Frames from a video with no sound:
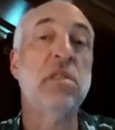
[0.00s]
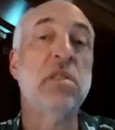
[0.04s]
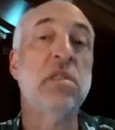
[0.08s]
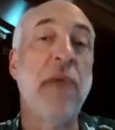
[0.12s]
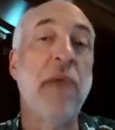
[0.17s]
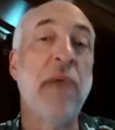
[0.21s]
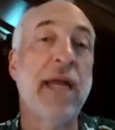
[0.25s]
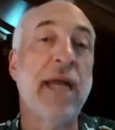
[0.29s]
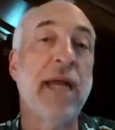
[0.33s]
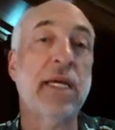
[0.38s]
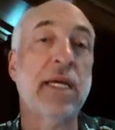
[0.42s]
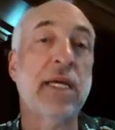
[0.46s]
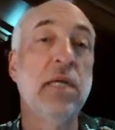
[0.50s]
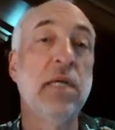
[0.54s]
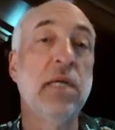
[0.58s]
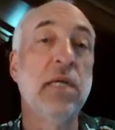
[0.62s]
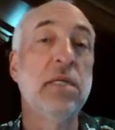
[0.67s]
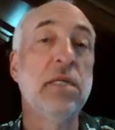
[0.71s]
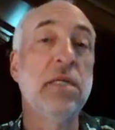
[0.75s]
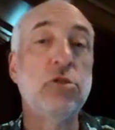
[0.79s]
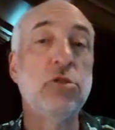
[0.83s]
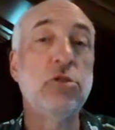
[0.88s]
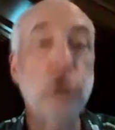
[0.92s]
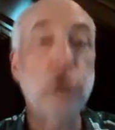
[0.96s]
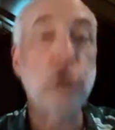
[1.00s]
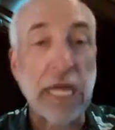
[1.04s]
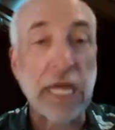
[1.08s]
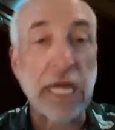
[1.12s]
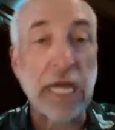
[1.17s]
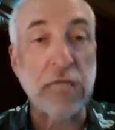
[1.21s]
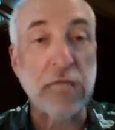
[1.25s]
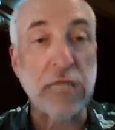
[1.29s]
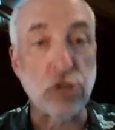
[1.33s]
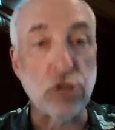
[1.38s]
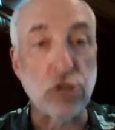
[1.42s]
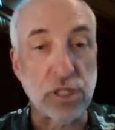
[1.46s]
systematic
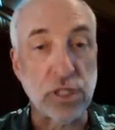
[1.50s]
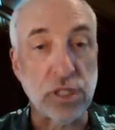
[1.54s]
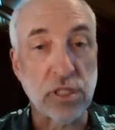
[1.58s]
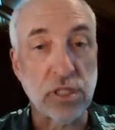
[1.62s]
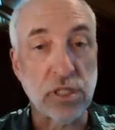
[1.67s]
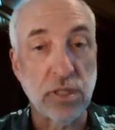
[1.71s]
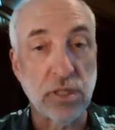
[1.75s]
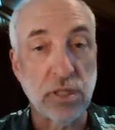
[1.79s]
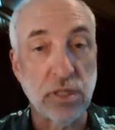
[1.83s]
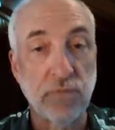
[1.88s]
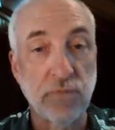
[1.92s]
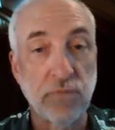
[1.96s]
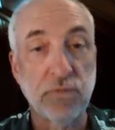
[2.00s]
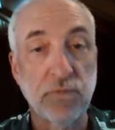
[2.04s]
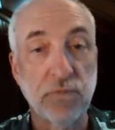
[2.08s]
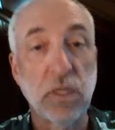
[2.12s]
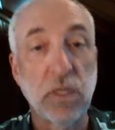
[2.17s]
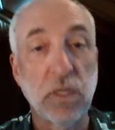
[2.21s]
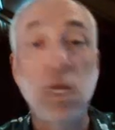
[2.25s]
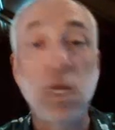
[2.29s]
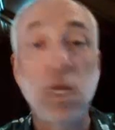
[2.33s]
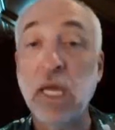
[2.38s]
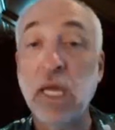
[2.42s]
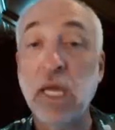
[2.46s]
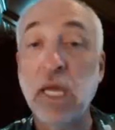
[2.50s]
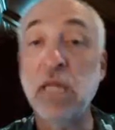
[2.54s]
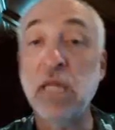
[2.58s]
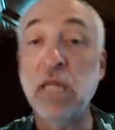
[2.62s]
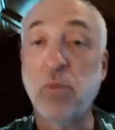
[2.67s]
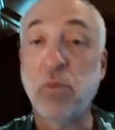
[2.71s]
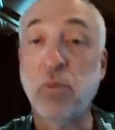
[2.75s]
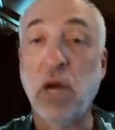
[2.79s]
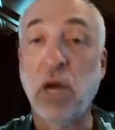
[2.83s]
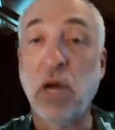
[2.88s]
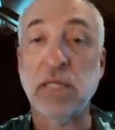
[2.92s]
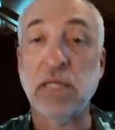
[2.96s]
changes
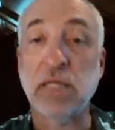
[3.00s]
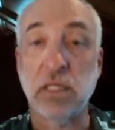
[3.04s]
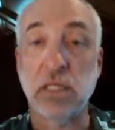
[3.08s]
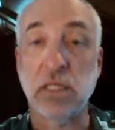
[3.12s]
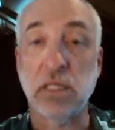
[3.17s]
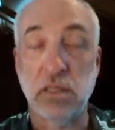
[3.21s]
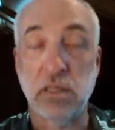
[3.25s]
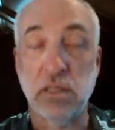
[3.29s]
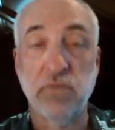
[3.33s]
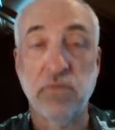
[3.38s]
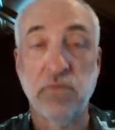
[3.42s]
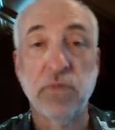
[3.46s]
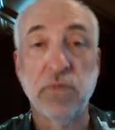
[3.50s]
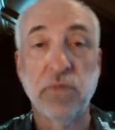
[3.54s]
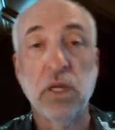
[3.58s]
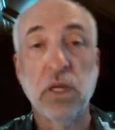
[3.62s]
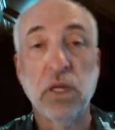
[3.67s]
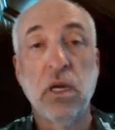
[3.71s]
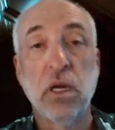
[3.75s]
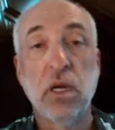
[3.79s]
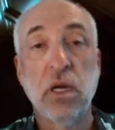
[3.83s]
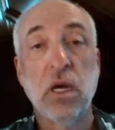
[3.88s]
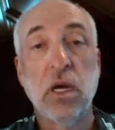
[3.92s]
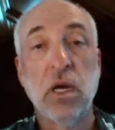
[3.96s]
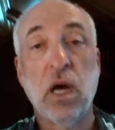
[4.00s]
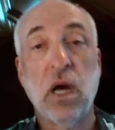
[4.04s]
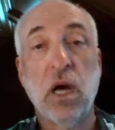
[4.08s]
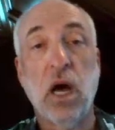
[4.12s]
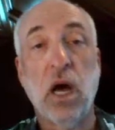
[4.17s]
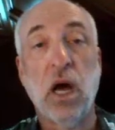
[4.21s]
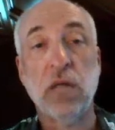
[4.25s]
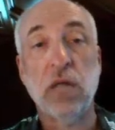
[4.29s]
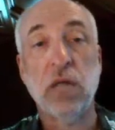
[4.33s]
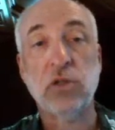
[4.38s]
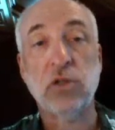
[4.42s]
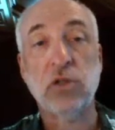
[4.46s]
in the process.
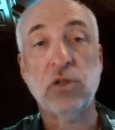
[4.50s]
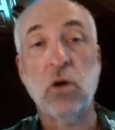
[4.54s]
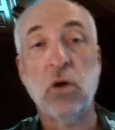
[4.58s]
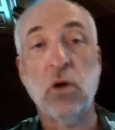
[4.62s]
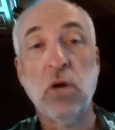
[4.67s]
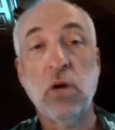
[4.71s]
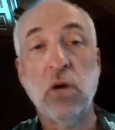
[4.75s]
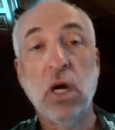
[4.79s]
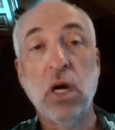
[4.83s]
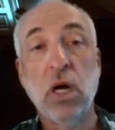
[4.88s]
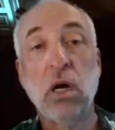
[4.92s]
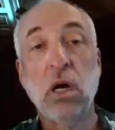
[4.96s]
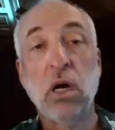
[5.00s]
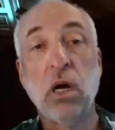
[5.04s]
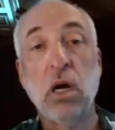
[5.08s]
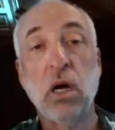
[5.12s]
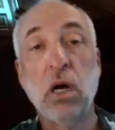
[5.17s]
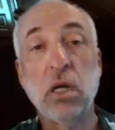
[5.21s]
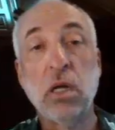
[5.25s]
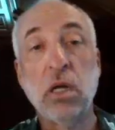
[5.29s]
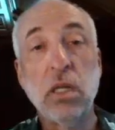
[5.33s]
So